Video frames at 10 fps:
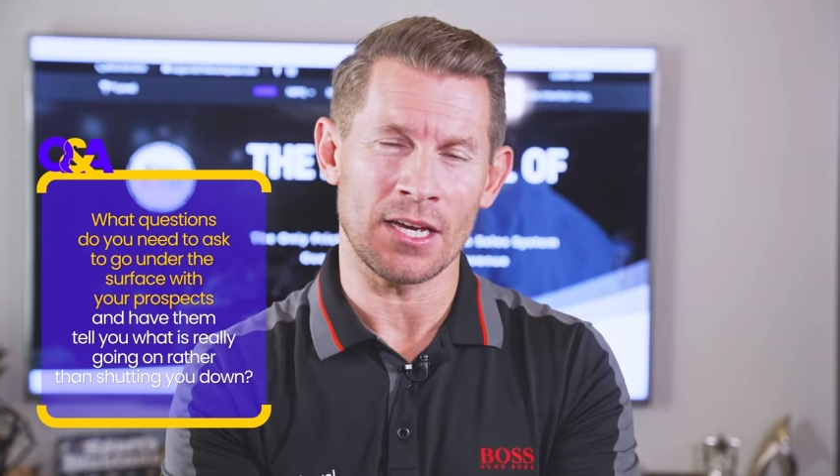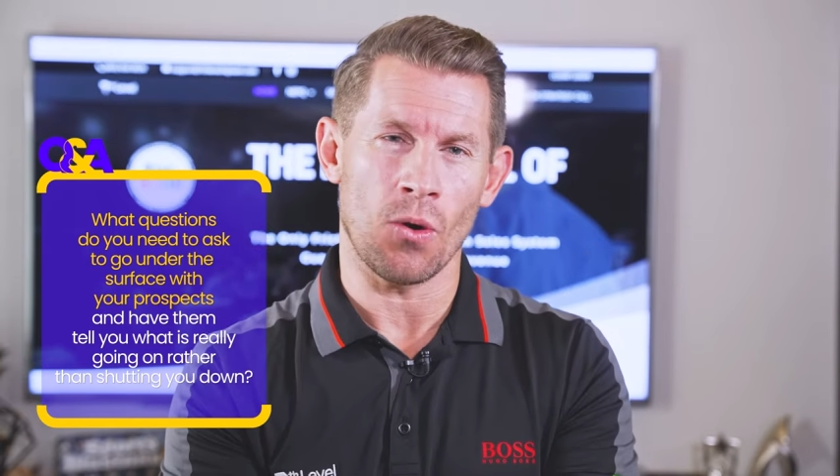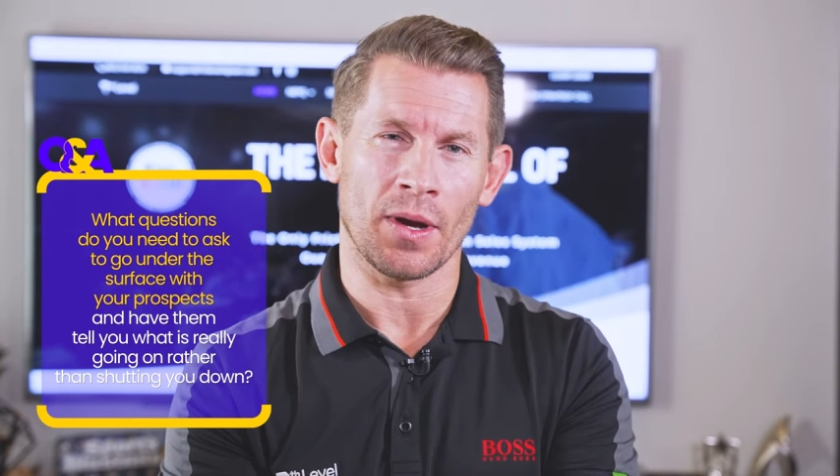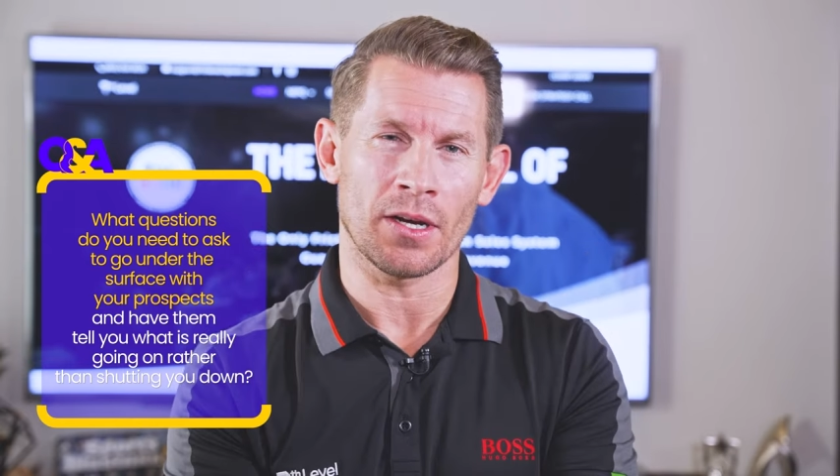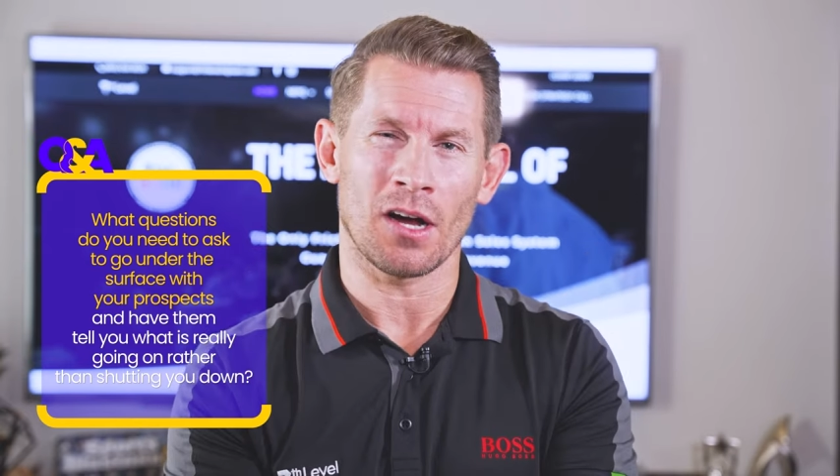
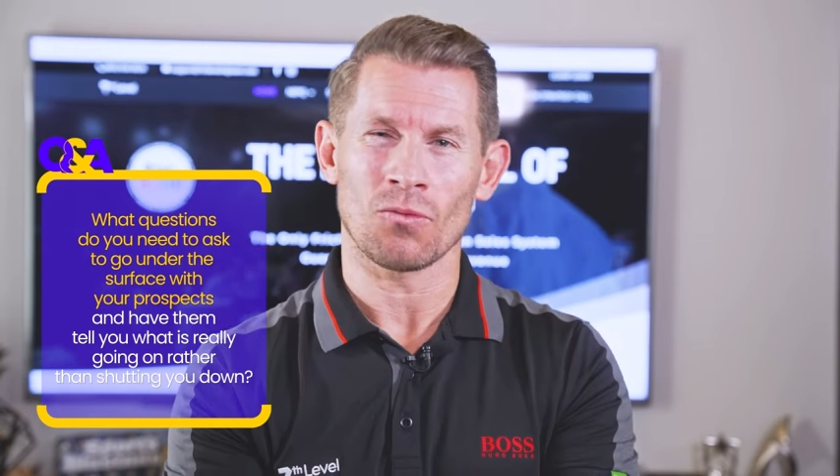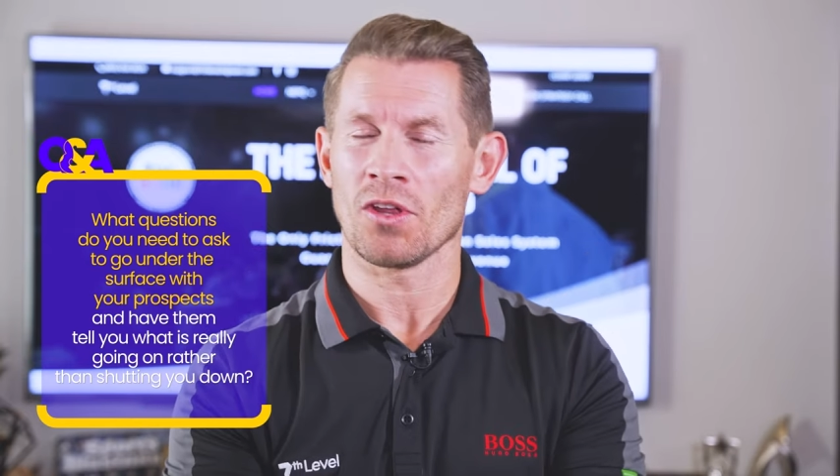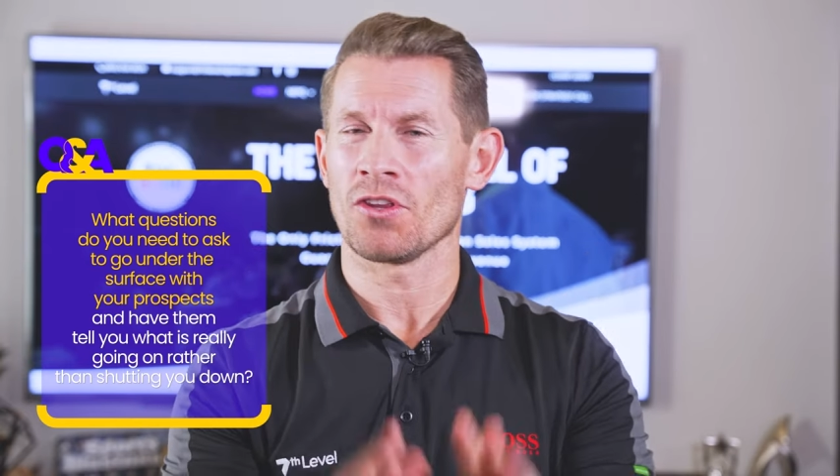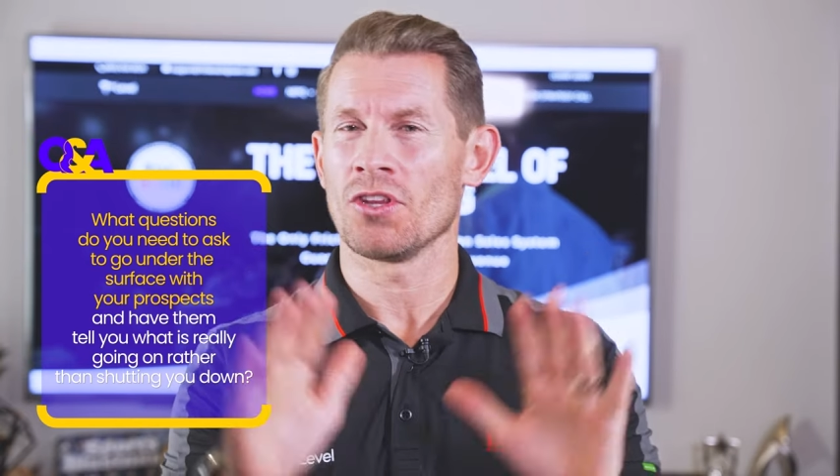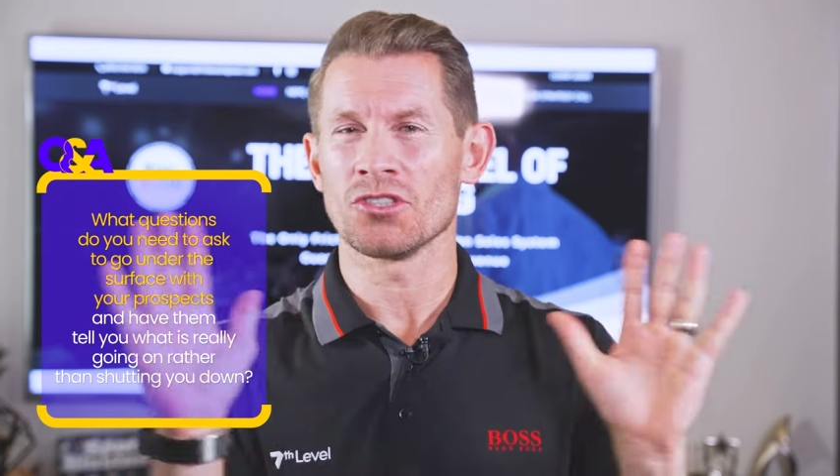going on
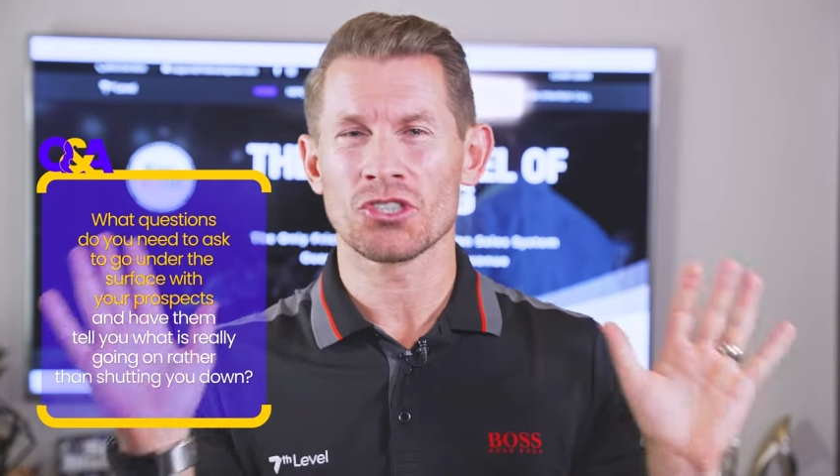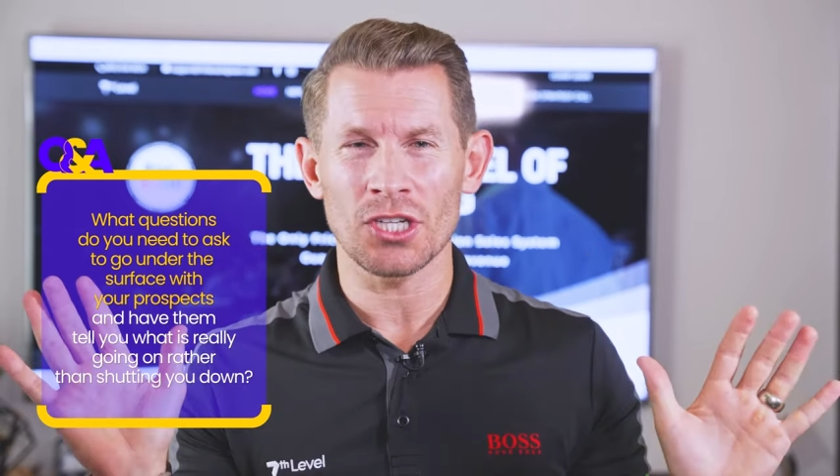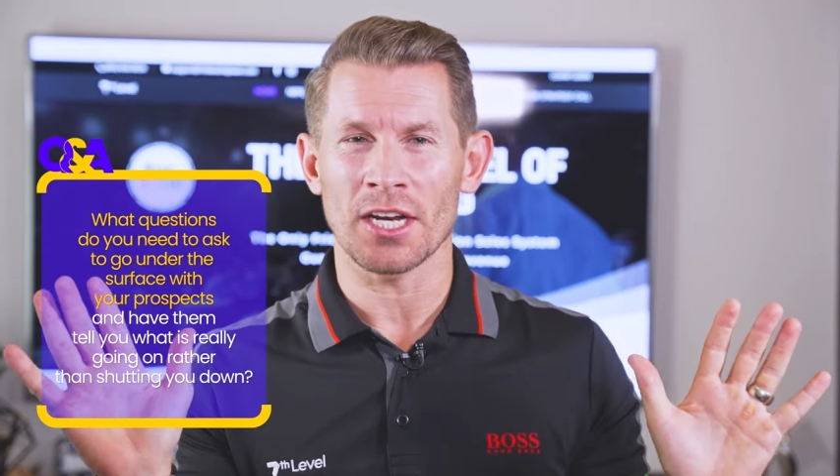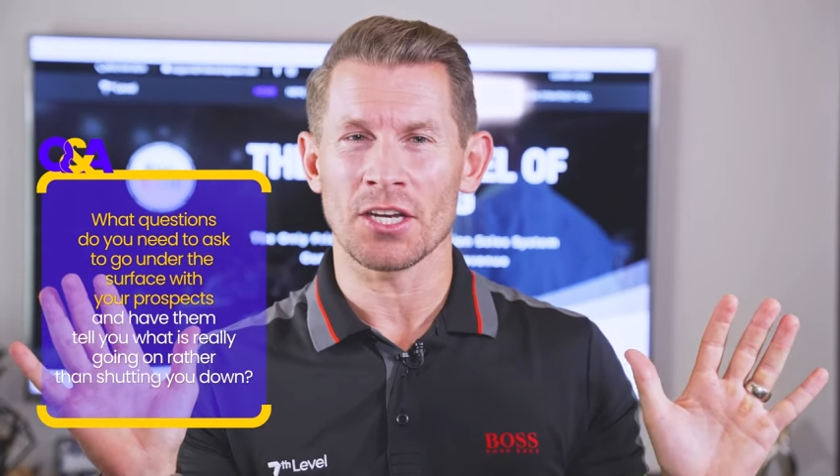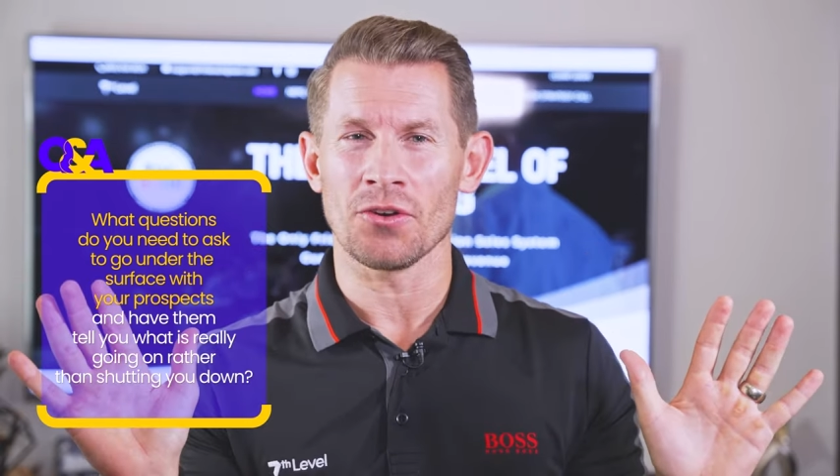rather than
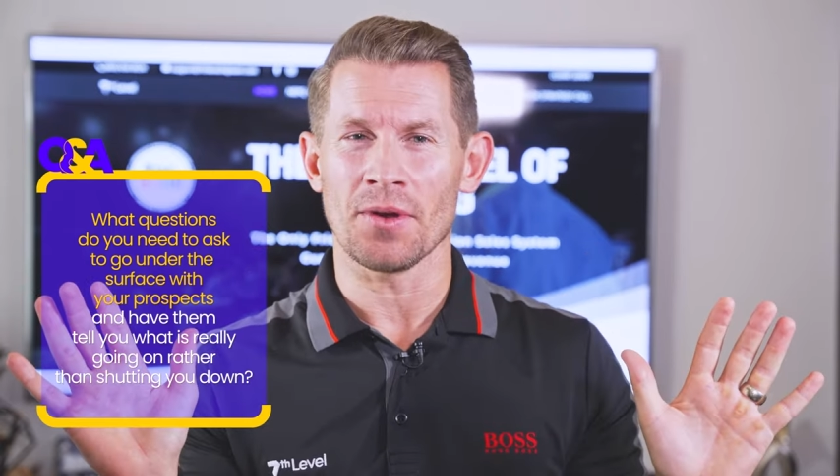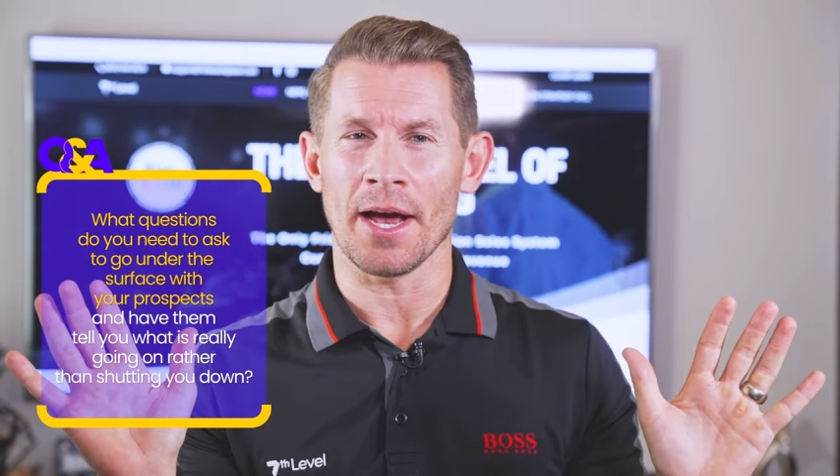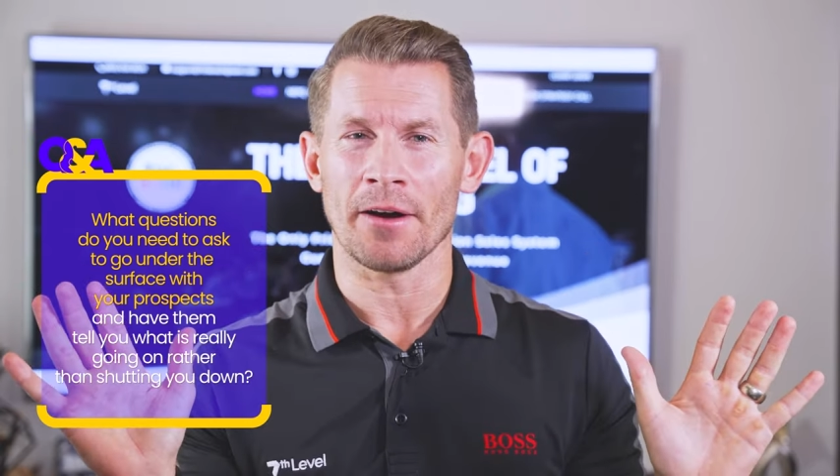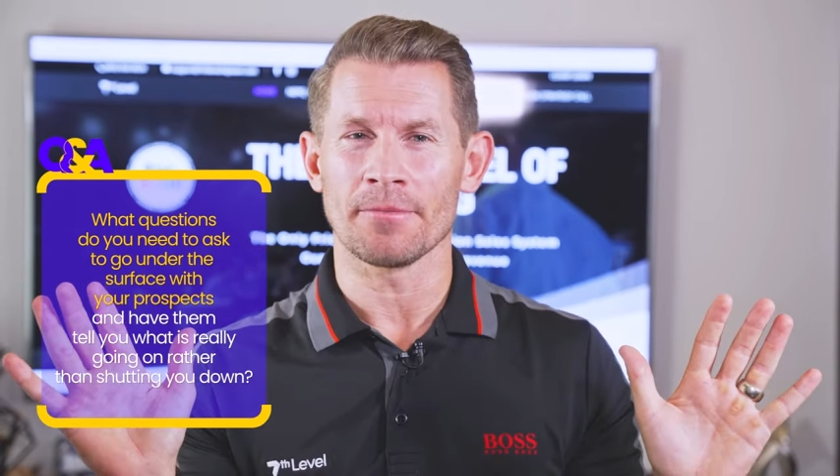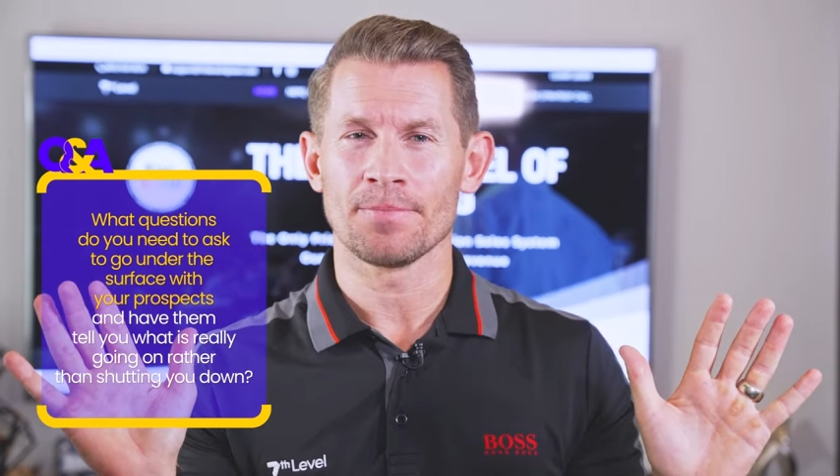shutting you
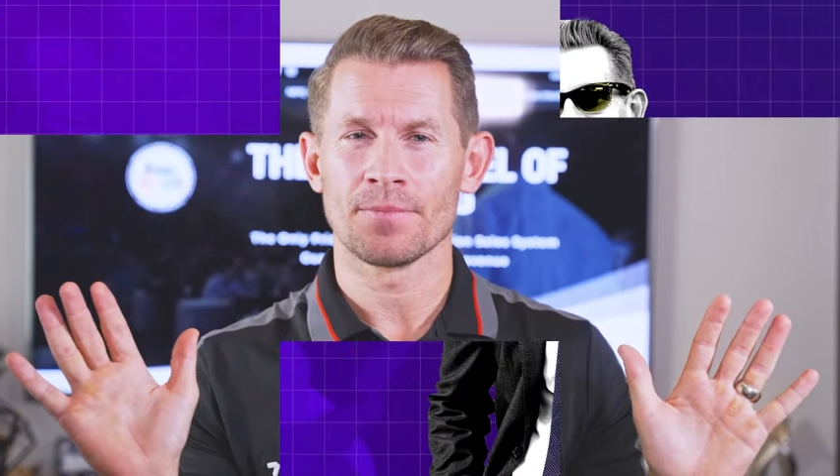down.